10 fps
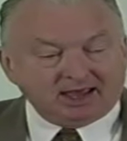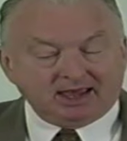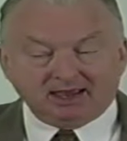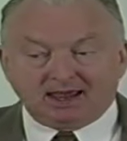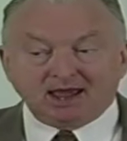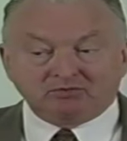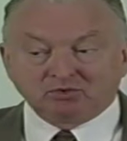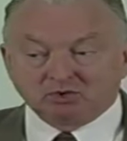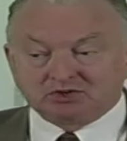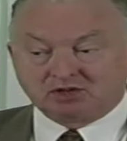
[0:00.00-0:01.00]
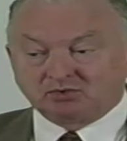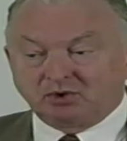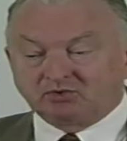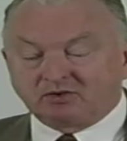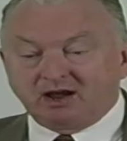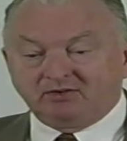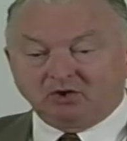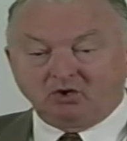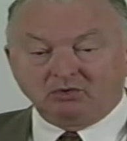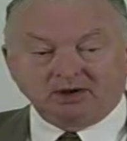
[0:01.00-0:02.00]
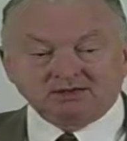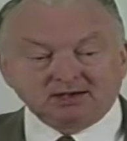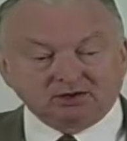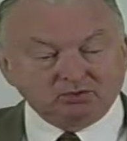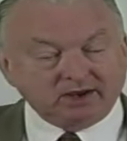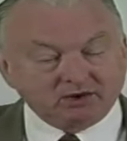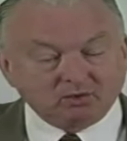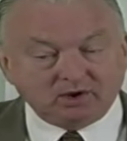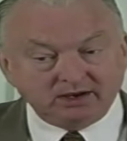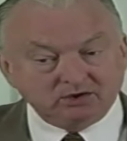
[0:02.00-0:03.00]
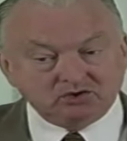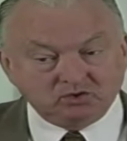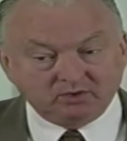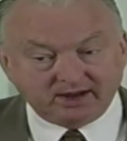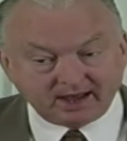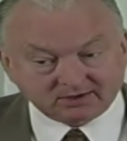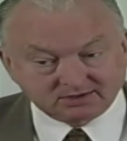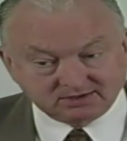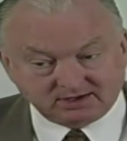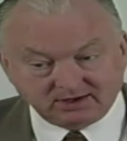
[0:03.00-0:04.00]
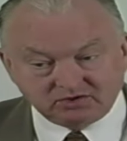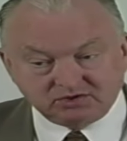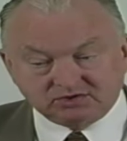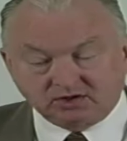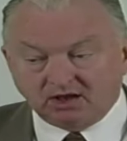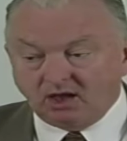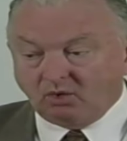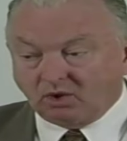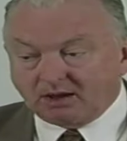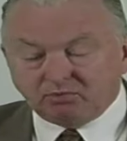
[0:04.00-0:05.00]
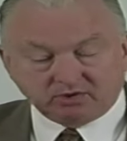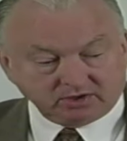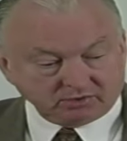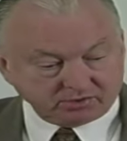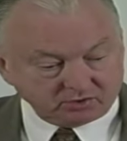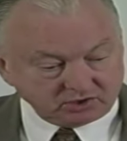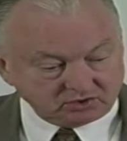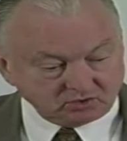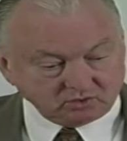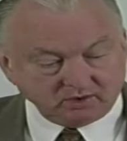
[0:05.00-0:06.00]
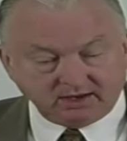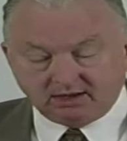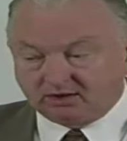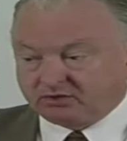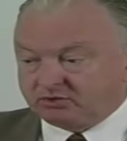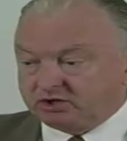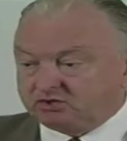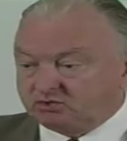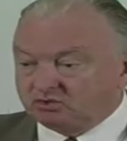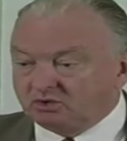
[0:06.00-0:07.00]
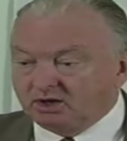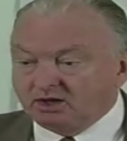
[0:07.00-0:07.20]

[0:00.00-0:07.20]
And afterwards, as we were driving home, I said, Luann, why did you react so? And she said, well, I put down 32. And 32,